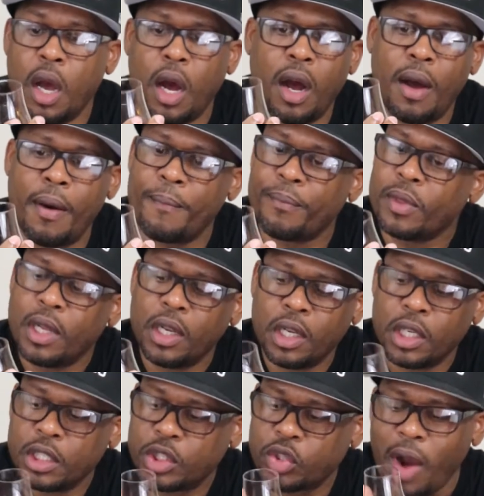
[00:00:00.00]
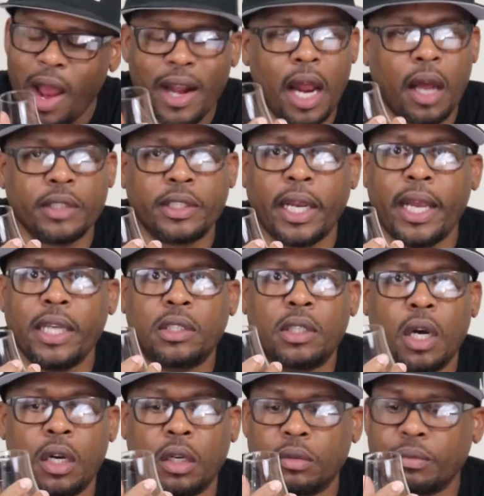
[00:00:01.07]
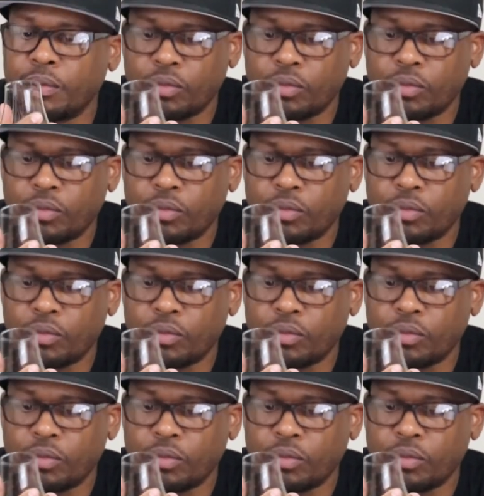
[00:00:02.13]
Um, Try it out, J.H. Cutter.